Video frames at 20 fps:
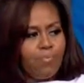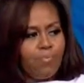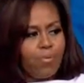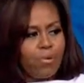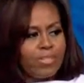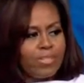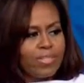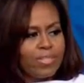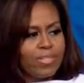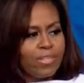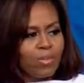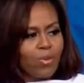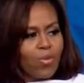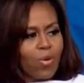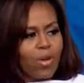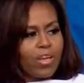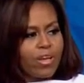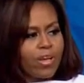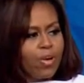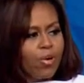President
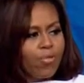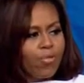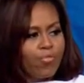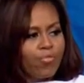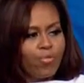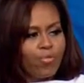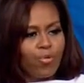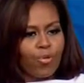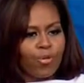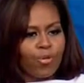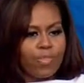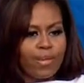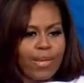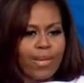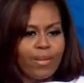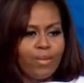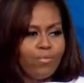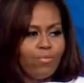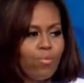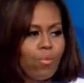Koiko for
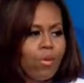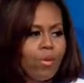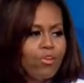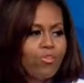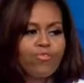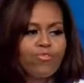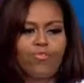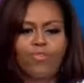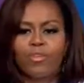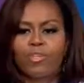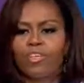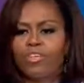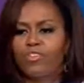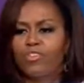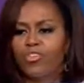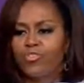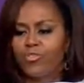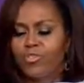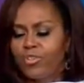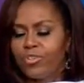that wonderful
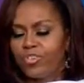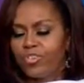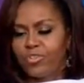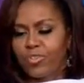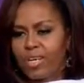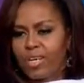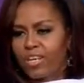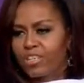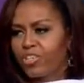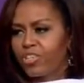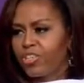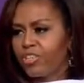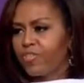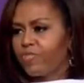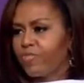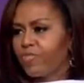introduction,